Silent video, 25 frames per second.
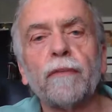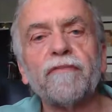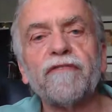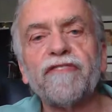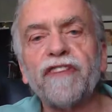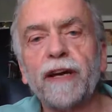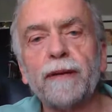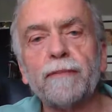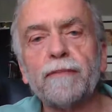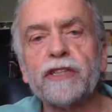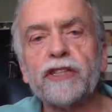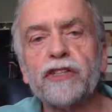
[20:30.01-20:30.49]

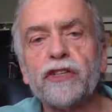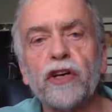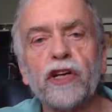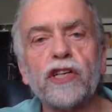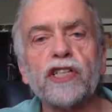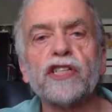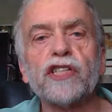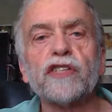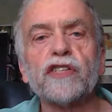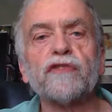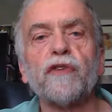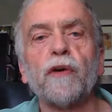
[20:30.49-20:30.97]
famous
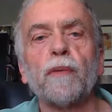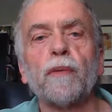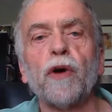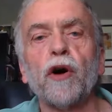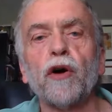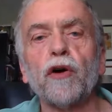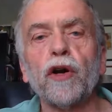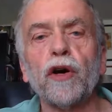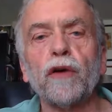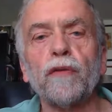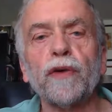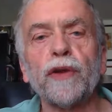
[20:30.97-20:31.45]
surgeons from
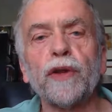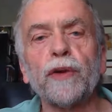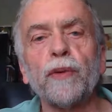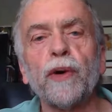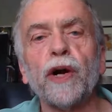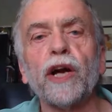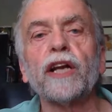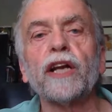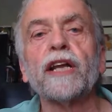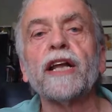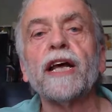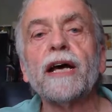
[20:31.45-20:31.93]
all over the
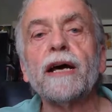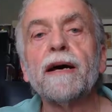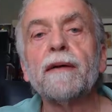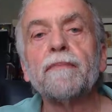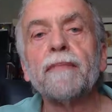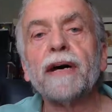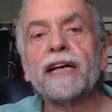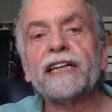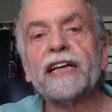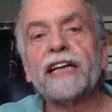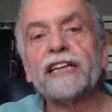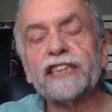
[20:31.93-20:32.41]
world,
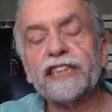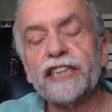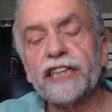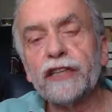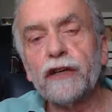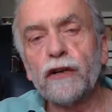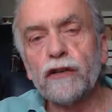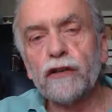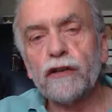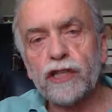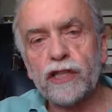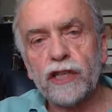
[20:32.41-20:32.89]
but
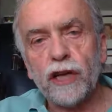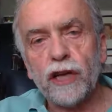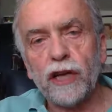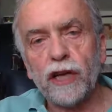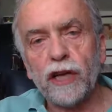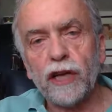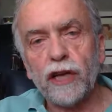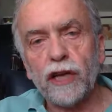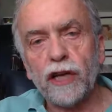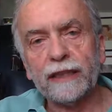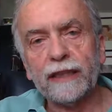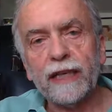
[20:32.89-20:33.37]
Enrico
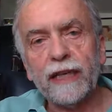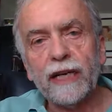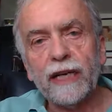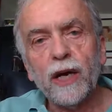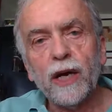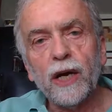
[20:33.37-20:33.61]
stopped it.